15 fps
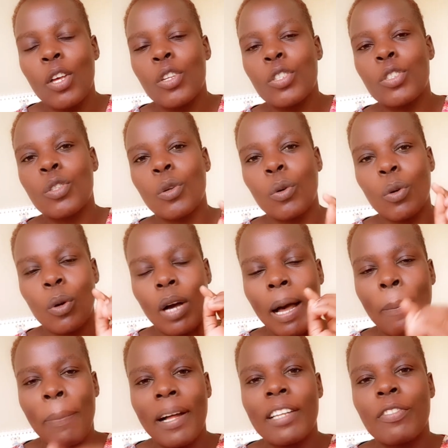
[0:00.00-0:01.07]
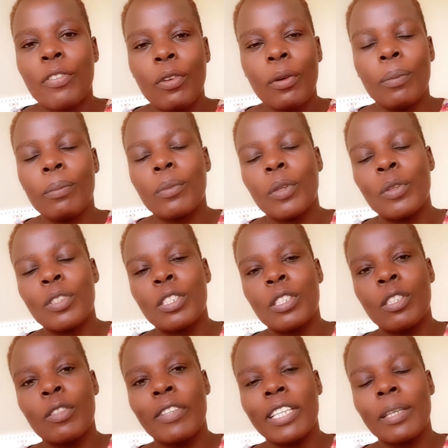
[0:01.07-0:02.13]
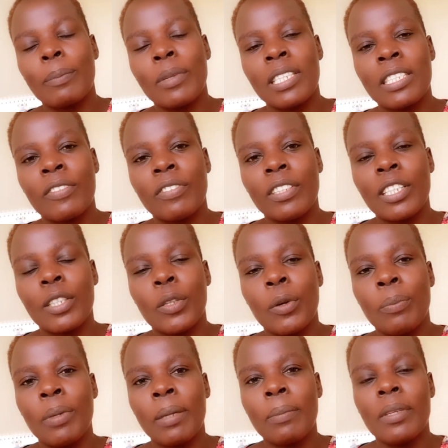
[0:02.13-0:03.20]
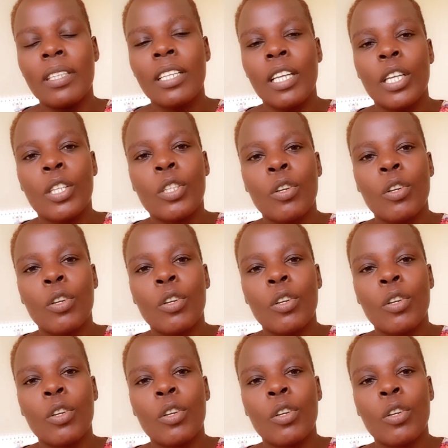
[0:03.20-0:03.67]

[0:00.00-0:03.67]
So apart from continuing breastfeeding your baby,